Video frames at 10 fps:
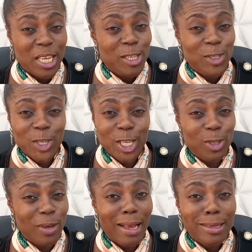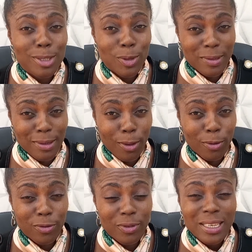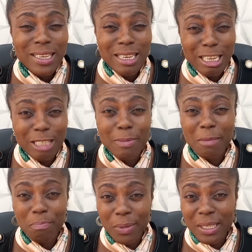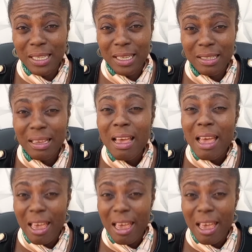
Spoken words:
So you need to ask yourself, is my business